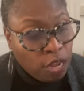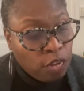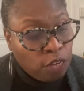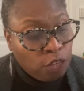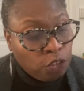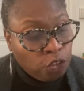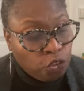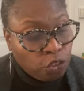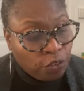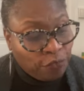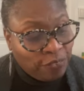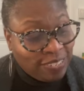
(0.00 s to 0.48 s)

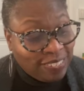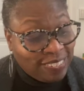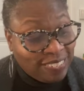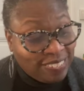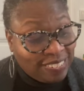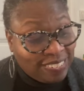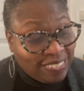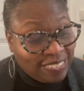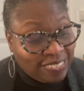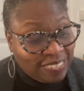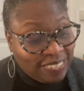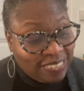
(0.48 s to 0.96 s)
Driven to
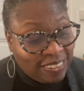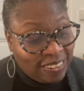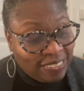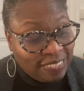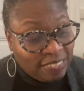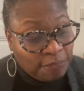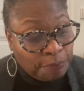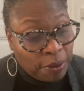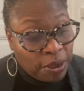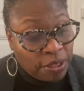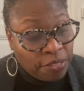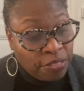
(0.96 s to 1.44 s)

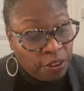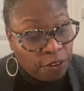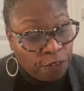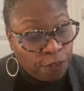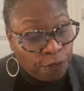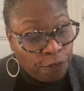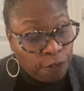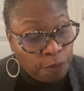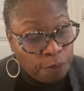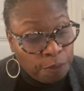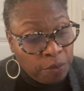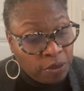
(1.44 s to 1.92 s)
success by their
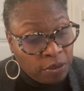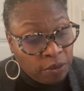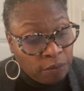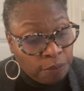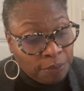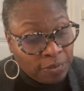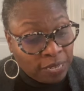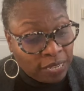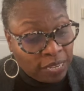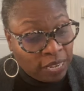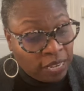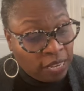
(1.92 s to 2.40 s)

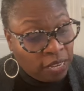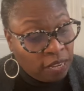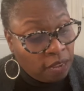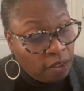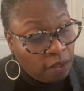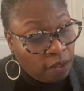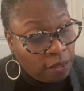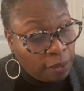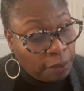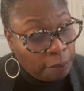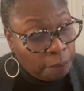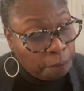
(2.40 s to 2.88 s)
formidably
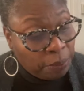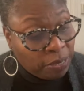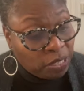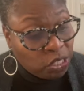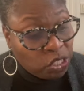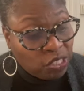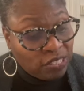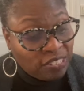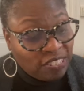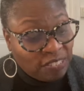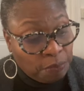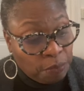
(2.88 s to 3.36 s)

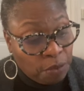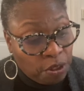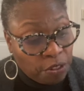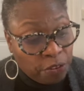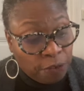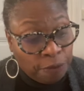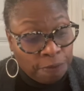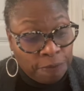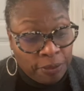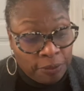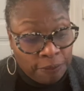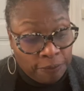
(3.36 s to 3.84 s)
ambitious
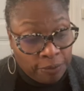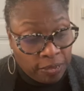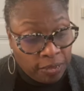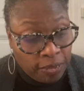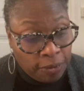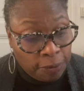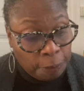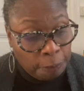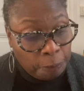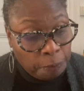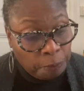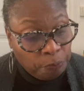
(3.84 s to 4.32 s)
mother,
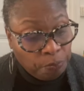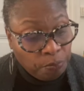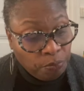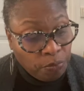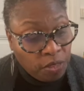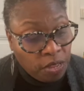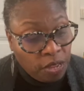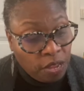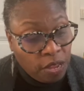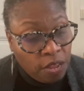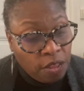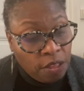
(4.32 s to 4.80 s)
Vivian,
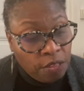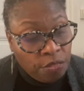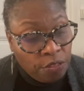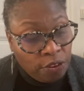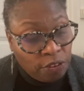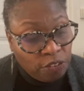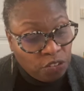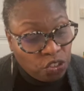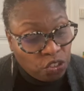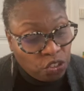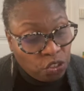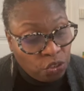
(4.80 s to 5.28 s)

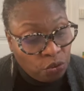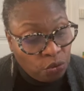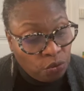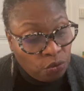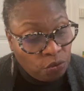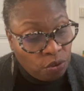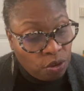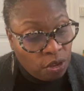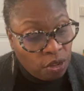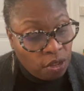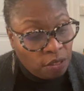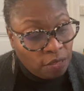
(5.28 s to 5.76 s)
they're
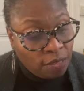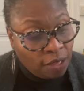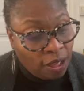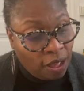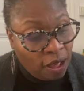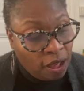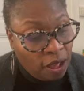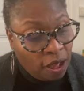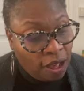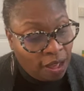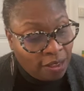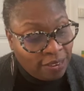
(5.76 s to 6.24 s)
soon the
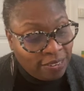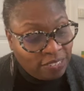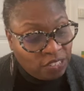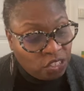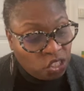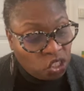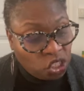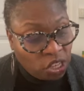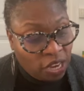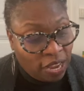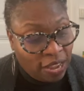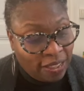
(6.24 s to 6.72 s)

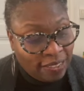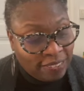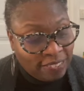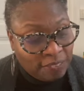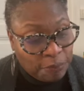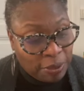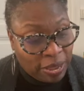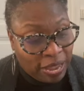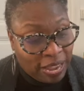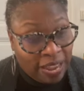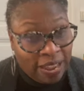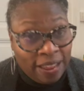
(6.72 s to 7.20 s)
hottest jazz
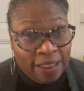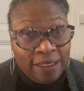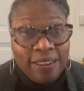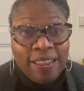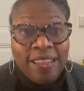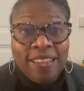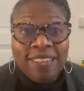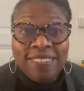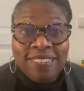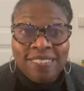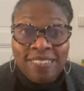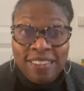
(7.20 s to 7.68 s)
band
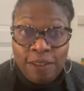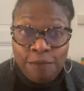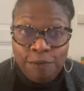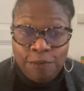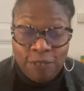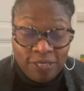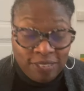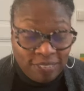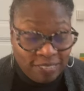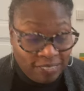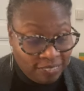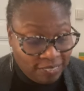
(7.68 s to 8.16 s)
in San
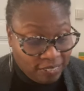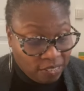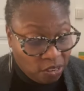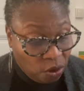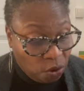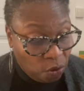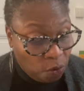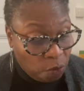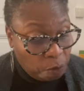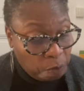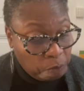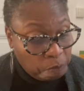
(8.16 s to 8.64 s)

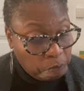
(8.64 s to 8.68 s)
Francisco.